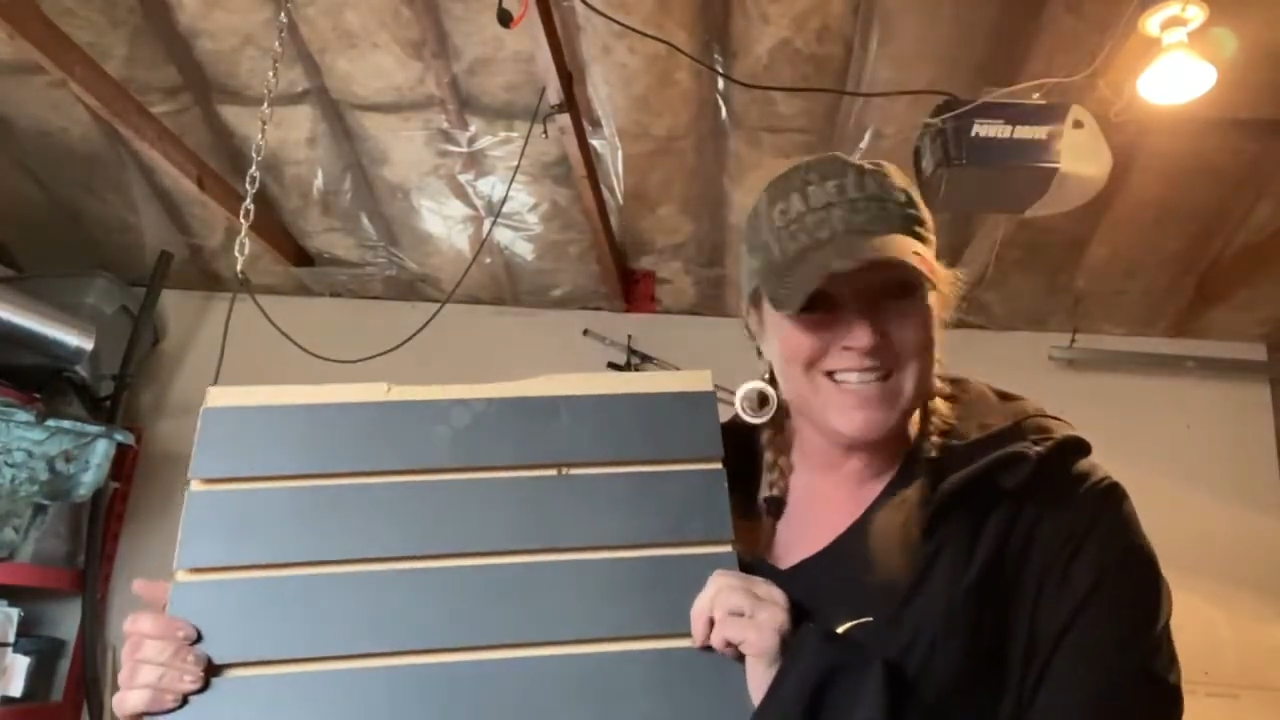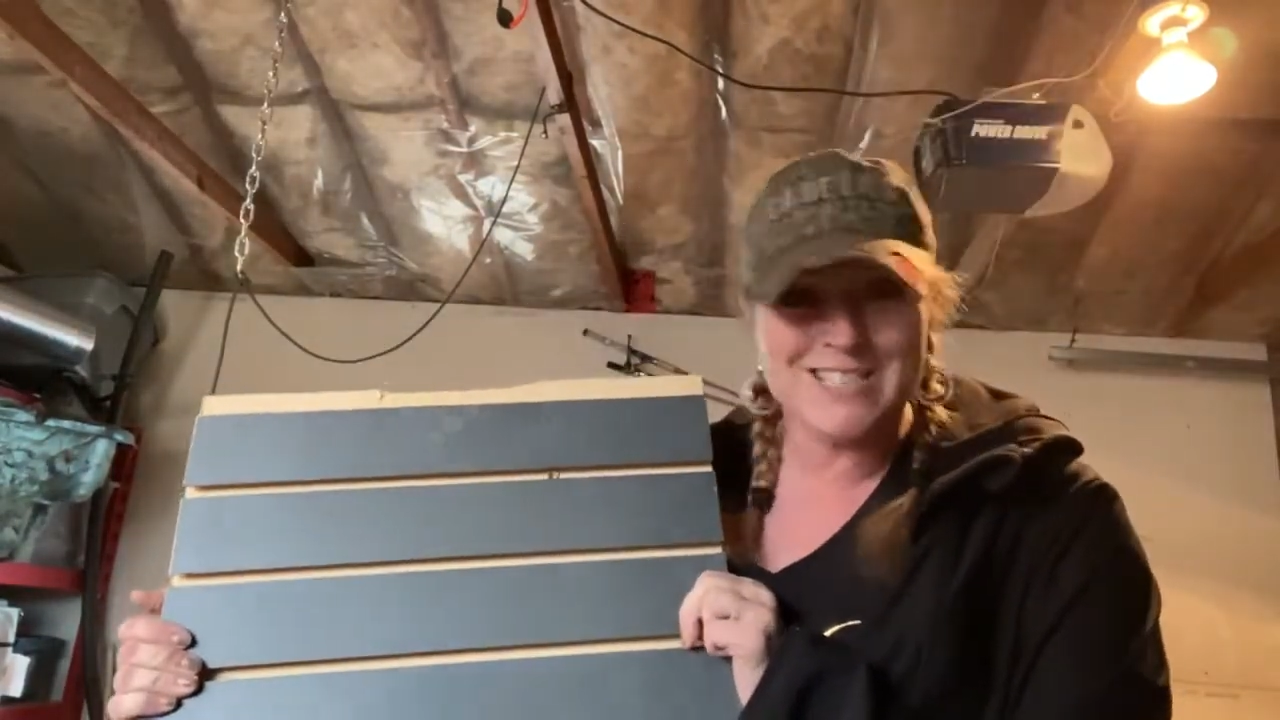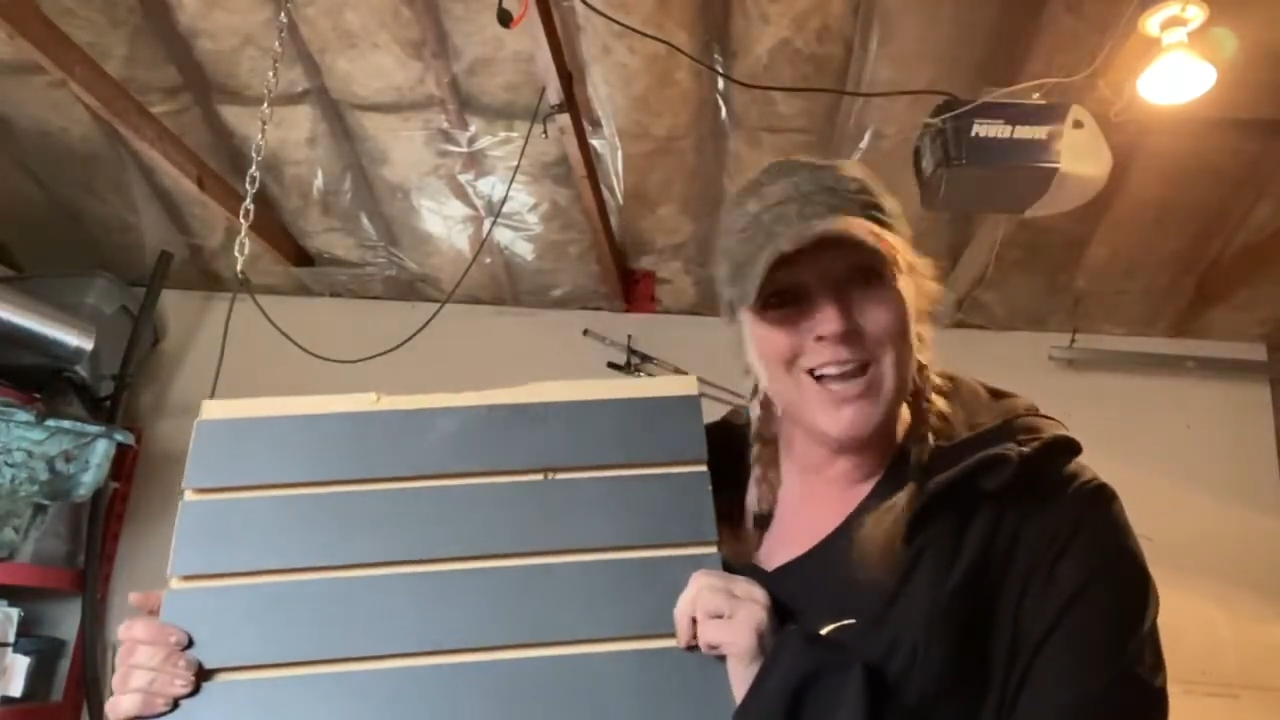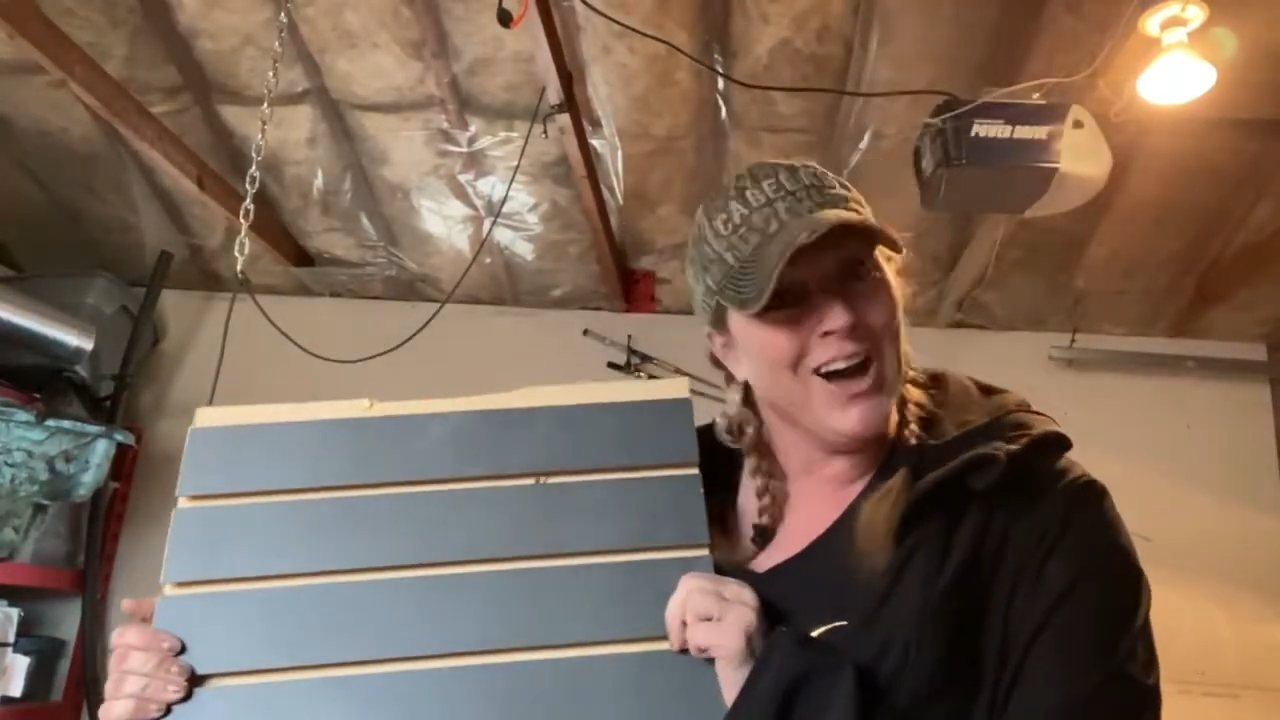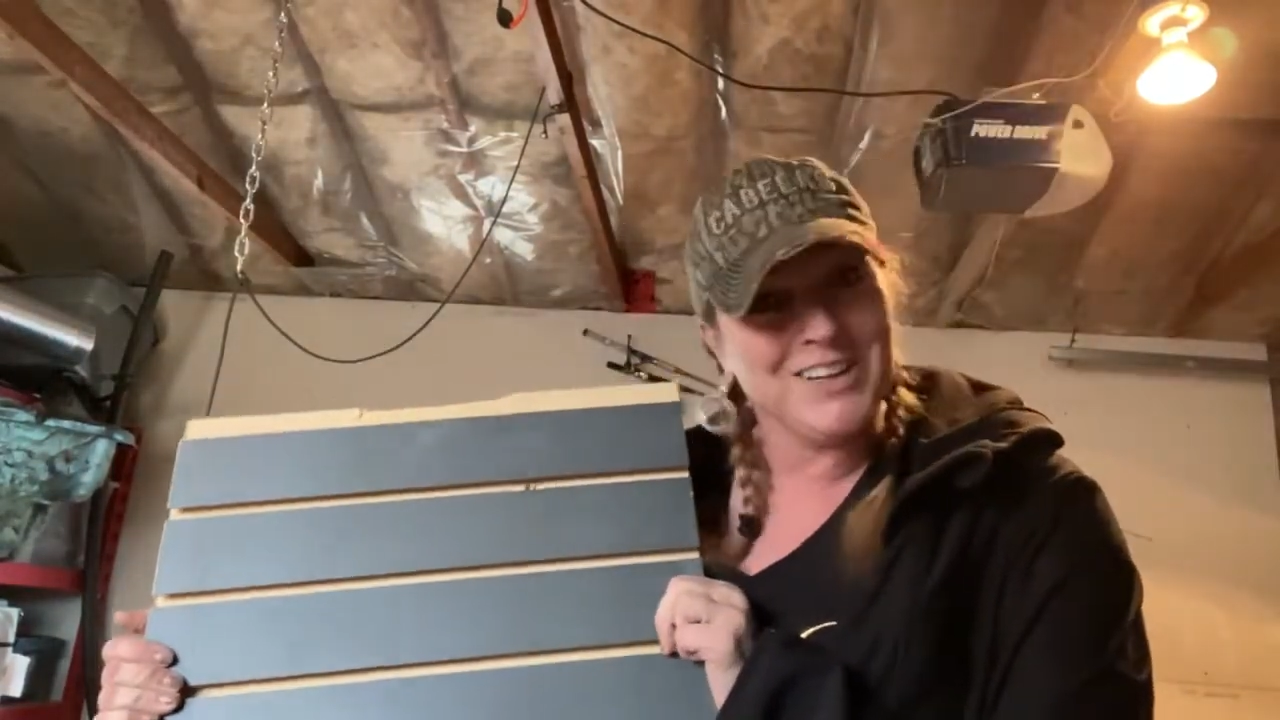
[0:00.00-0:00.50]

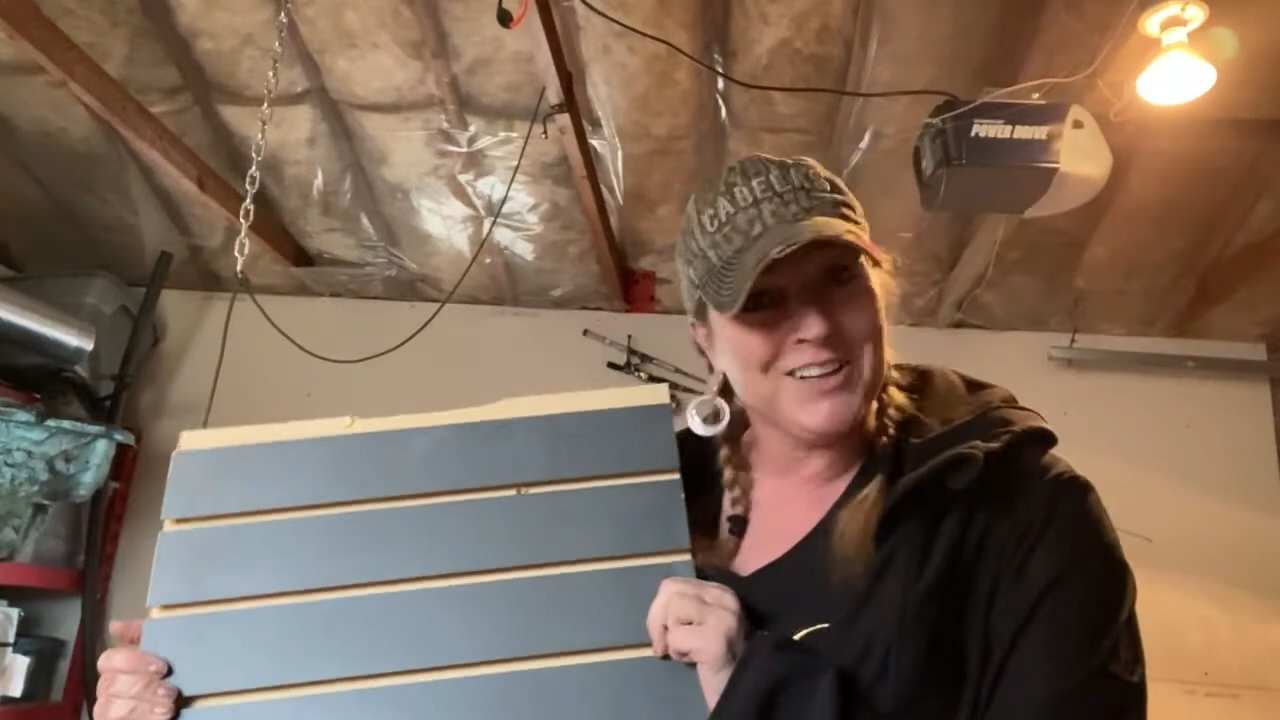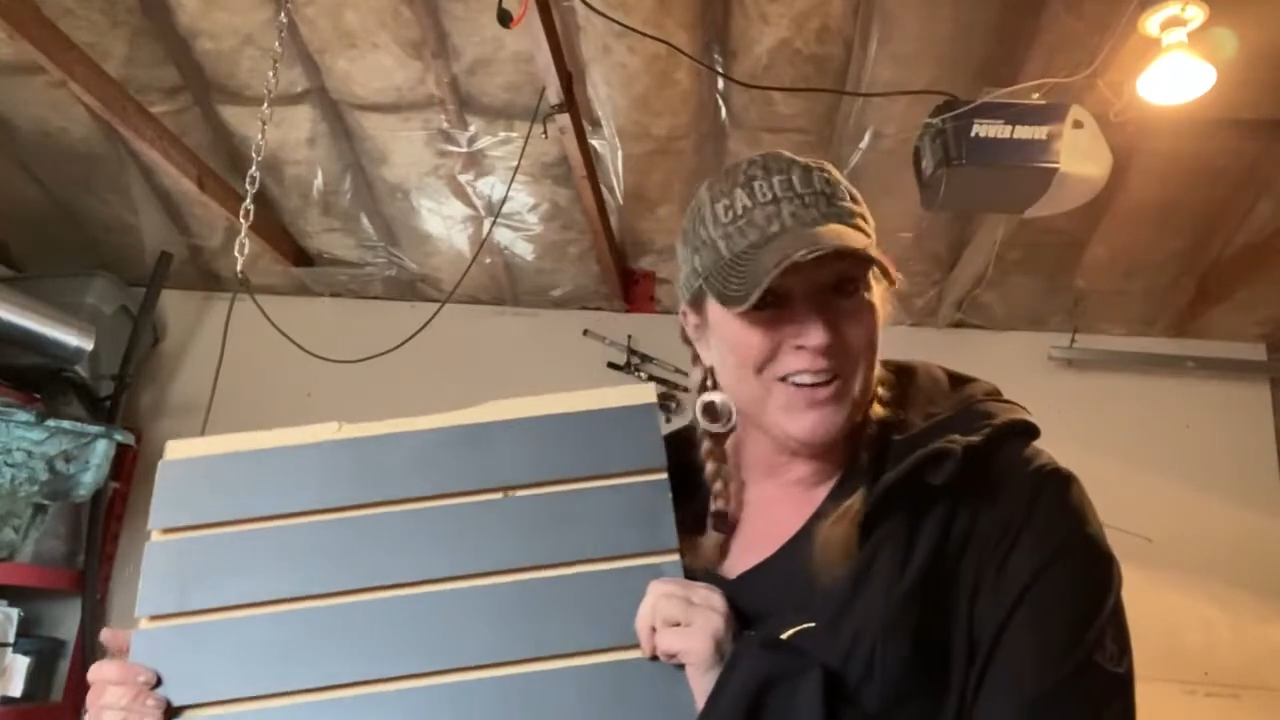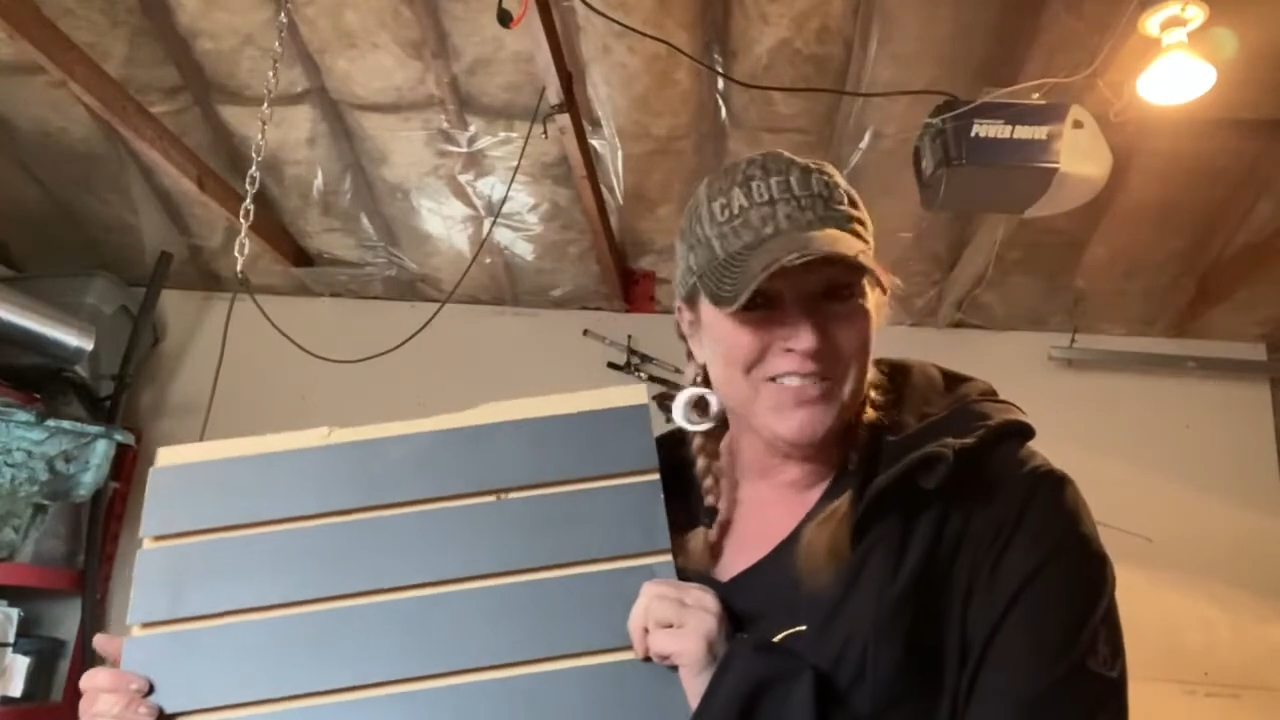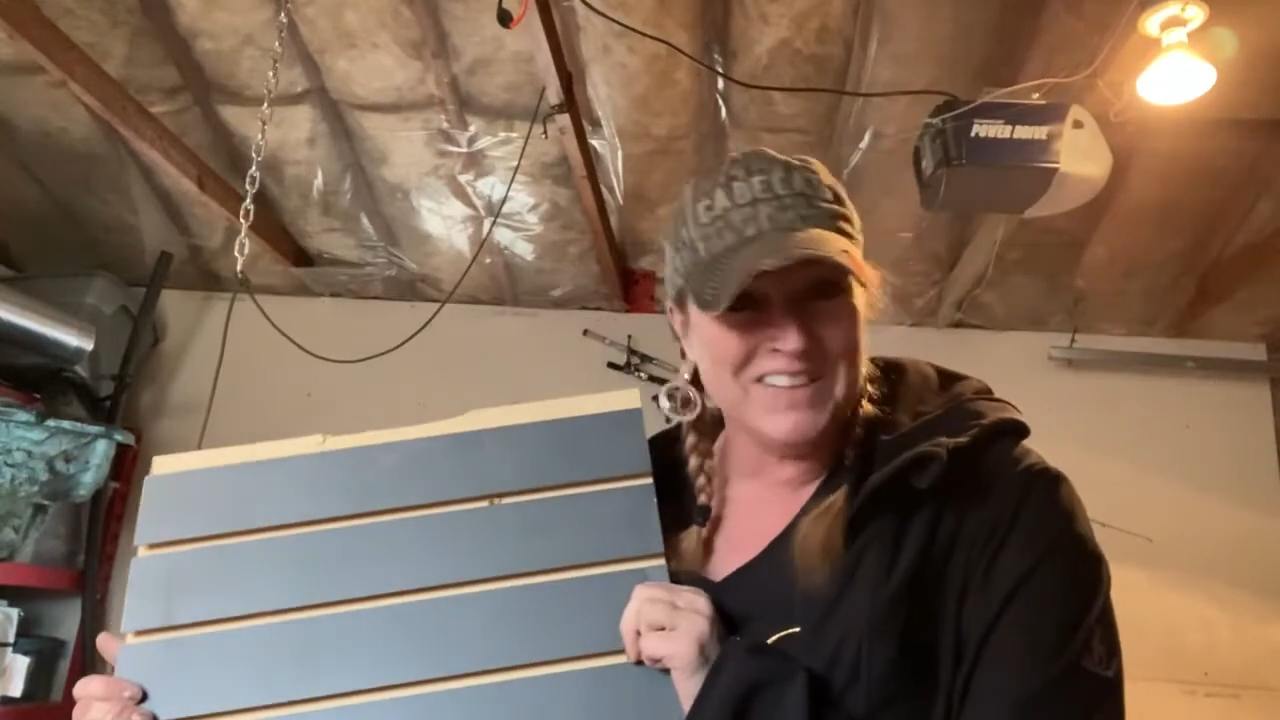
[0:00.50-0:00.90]
is not gonna